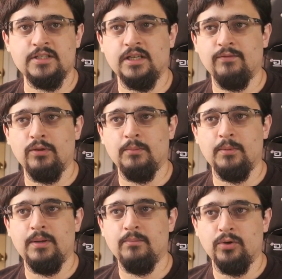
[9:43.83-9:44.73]
to give them a
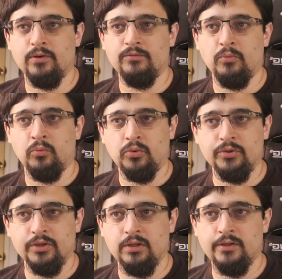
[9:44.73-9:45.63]
bit more of a
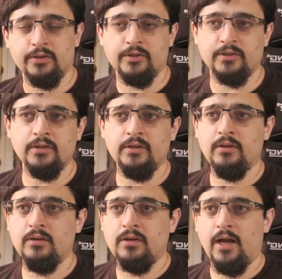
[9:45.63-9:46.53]
worn look.
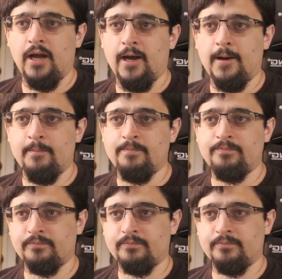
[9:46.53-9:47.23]
Um,